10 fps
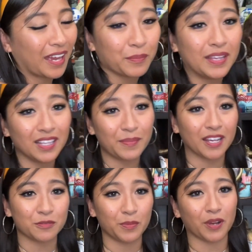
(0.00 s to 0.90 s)
mainly
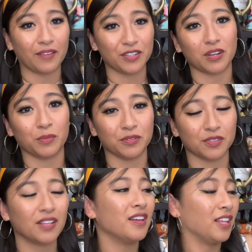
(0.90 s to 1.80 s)
because people are having trouble
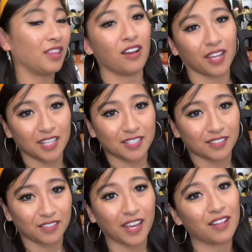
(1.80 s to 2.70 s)
logging into
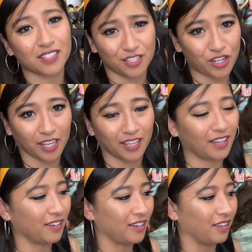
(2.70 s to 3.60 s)
their accounts and checking
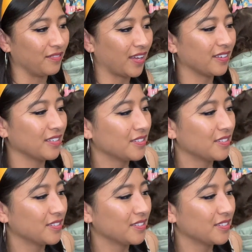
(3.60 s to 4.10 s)
out and all of that.